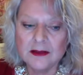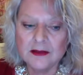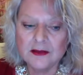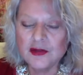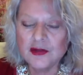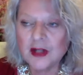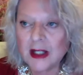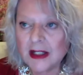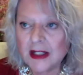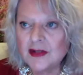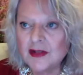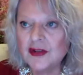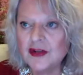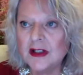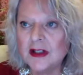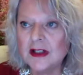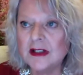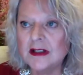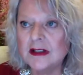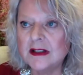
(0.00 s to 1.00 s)

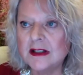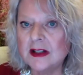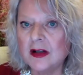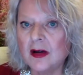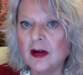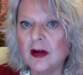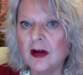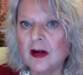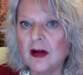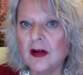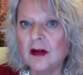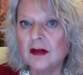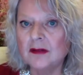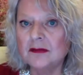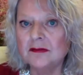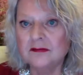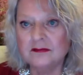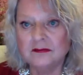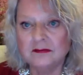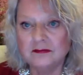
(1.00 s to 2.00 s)
Changes are
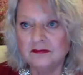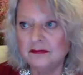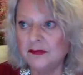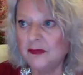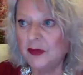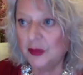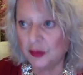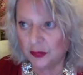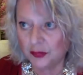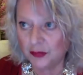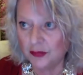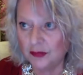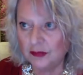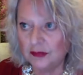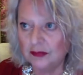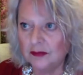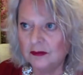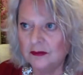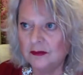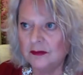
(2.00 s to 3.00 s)
due,
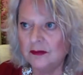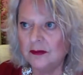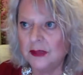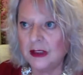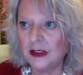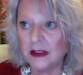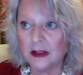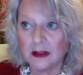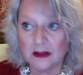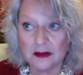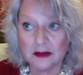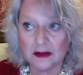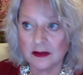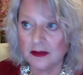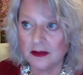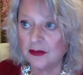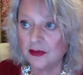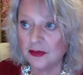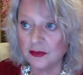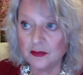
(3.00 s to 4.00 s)
because
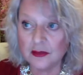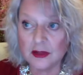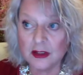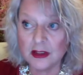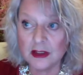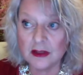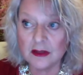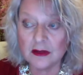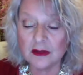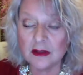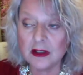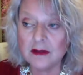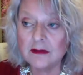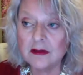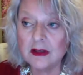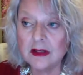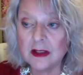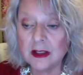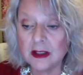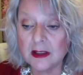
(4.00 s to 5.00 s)
the new year,
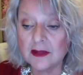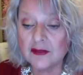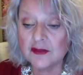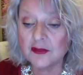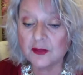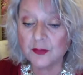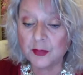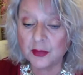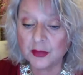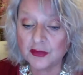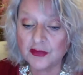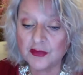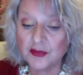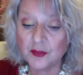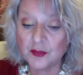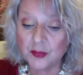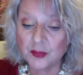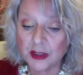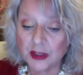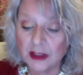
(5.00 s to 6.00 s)
everything's supposed to
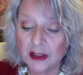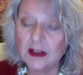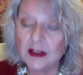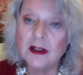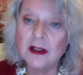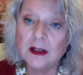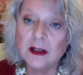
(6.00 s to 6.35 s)
be